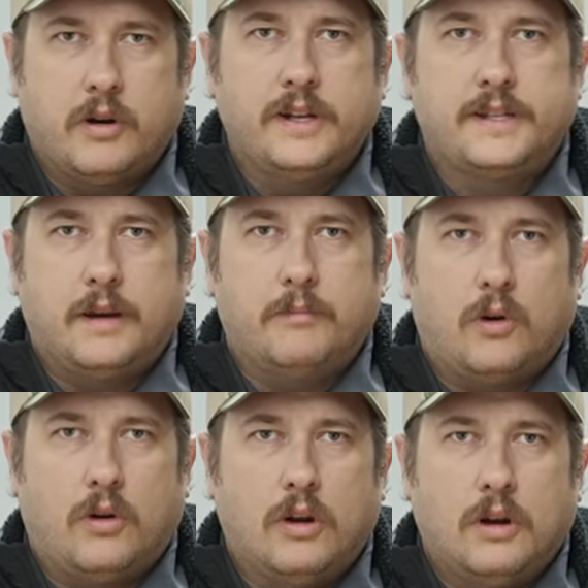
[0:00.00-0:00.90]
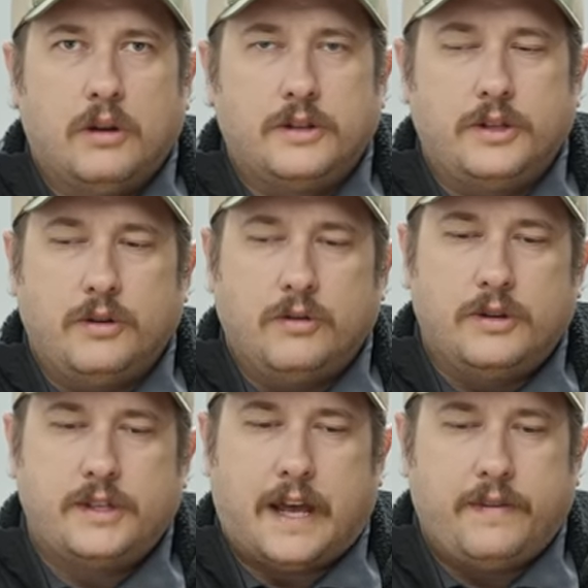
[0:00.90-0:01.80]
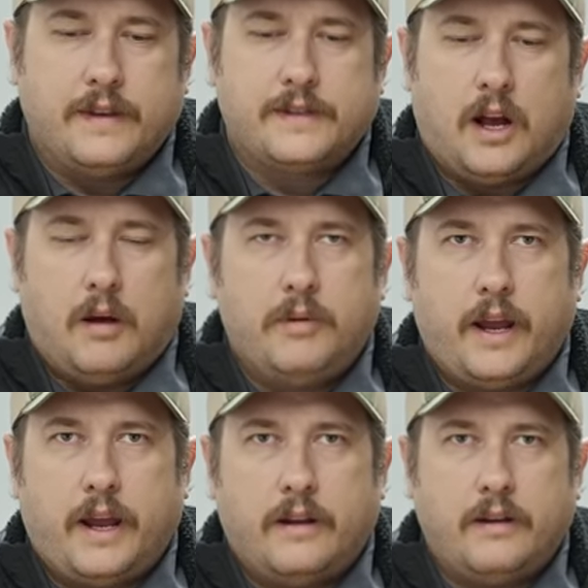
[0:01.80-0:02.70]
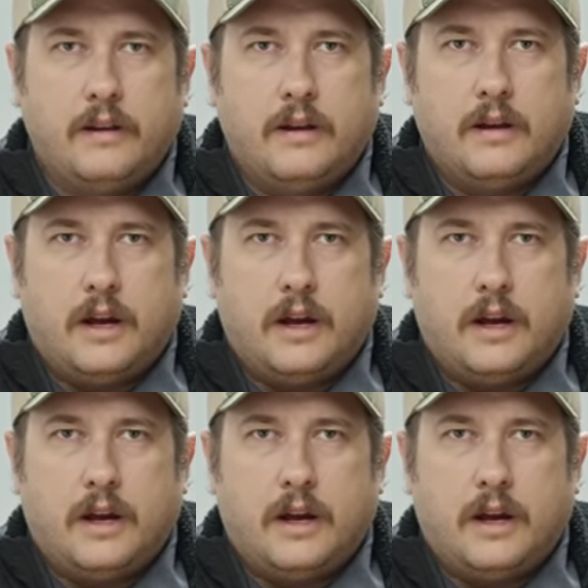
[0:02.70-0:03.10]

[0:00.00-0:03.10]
simple to set this up and